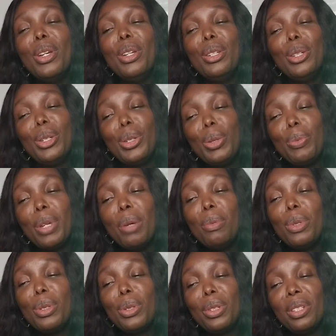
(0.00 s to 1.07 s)
you should be
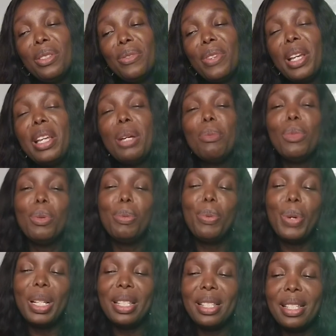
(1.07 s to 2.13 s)
able to define
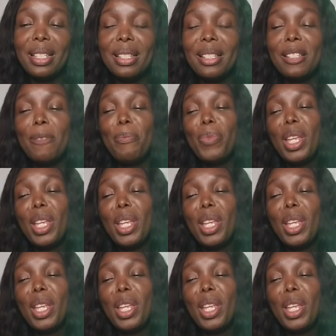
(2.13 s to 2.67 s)
haemopoiesis,